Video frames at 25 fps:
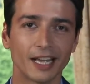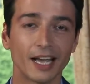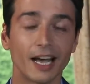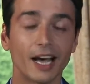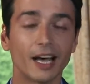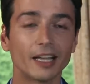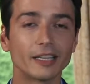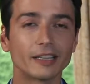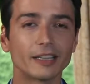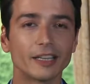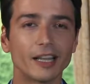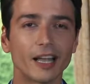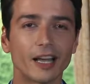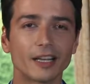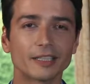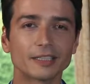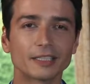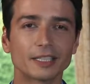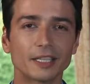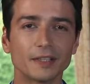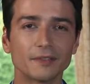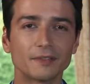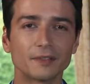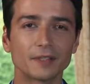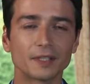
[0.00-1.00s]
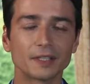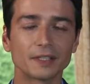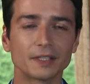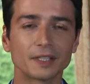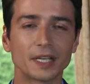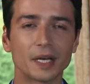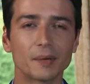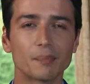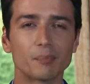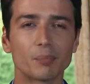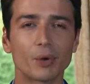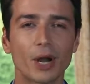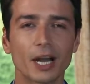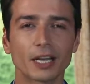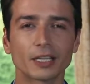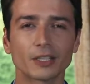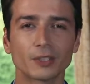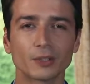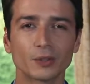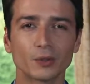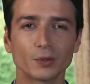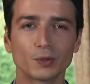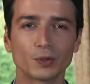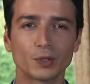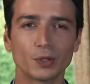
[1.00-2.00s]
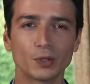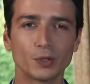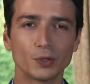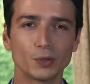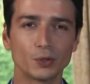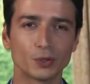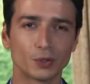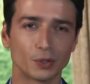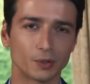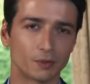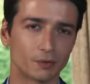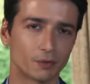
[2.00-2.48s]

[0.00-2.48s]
at last gives us a practical solution